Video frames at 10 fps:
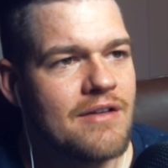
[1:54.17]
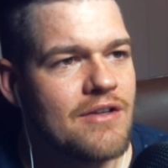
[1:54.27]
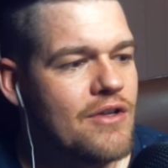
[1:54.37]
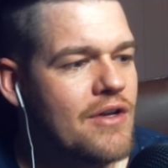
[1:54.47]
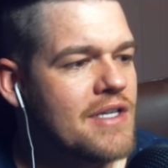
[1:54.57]

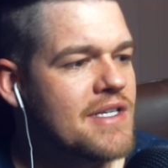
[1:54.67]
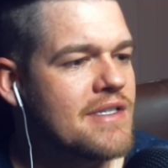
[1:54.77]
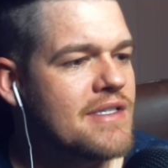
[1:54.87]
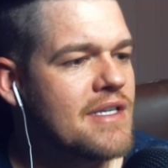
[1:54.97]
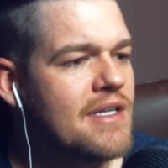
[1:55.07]
You guys can
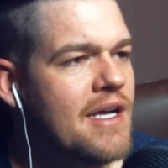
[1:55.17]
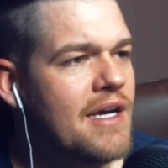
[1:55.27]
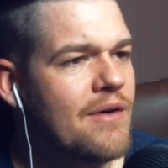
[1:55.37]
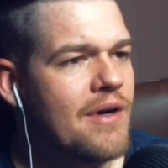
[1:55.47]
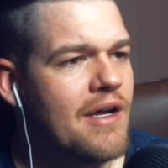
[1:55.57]
see
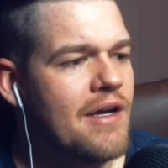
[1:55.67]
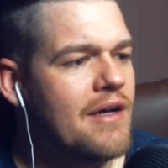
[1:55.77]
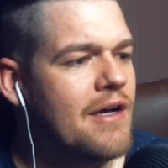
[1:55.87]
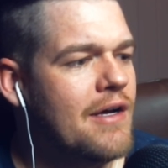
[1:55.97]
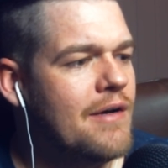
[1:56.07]

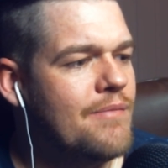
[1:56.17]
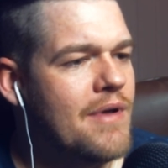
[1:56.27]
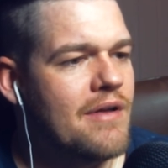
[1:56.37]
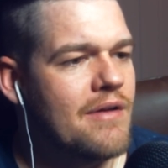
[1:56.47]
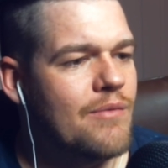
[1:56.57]
now.
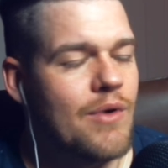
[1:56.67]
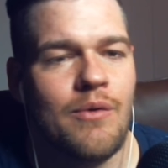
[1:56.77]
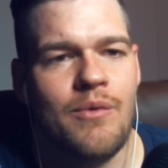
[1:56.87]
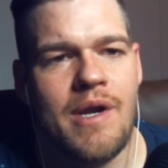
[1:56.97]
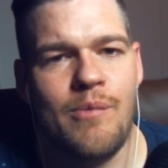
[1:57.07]
Well,
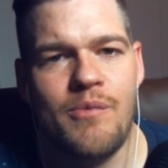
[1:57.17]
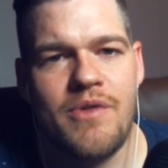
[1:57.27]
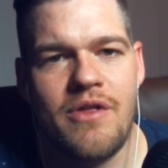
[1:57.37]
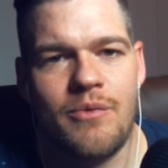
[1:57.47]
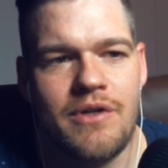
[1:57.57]
when I pull up the
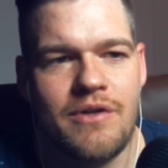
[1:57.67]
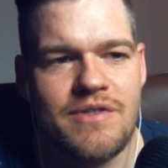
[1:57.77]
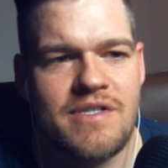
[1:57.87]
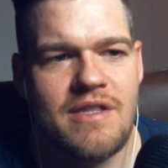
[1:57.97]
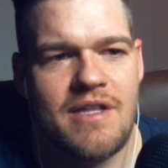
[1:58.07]
other window, you'll
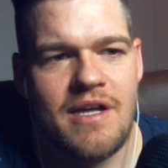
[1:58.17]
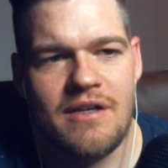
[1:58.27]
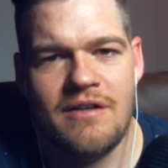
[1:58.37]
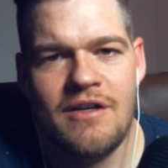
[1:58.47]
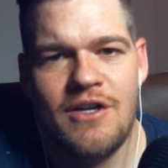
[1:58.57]
see that
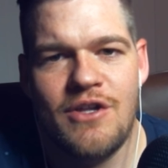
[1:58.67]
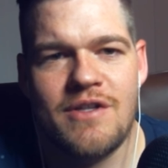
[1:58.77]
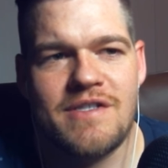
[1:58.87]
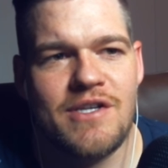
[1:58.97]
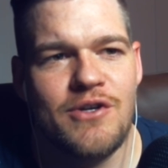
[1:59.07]
you can
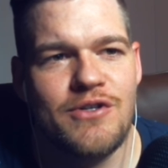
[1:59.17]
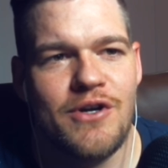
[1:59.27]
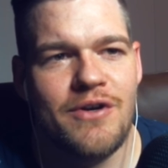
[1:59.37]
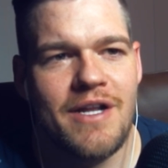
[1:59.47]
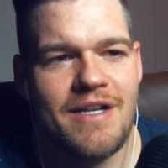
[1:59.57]
see who
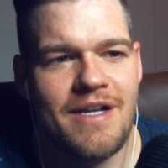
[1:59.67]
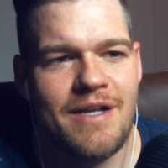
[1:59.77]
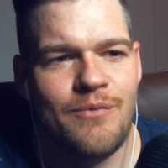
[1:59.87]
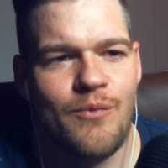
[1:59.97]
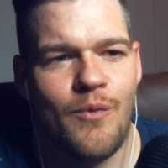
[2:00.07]
donated,
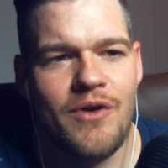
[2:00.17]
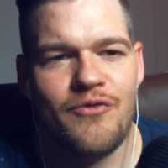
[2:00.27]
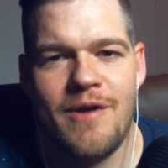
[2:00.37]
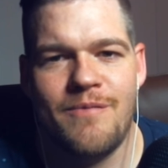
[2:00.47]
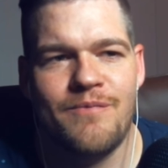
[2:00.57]
and one
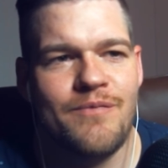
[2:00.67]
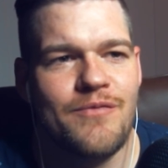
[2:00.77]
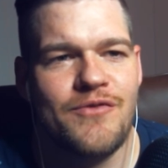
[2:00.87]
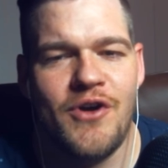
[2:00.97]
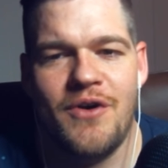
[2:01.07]
frame
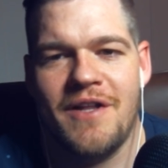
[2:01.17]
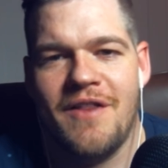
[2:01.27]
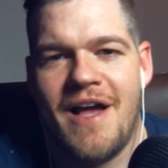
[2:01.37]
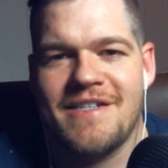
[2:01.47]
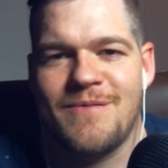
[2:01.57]
donated
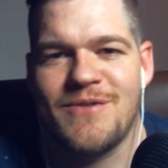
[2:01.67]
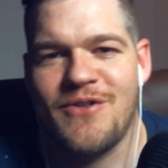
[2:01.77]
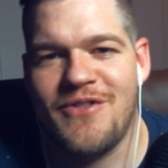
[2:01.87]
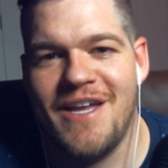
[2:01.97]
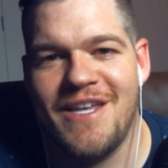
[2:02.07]
last time, so
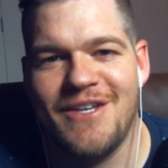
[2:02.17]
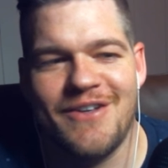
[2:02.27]
thank you.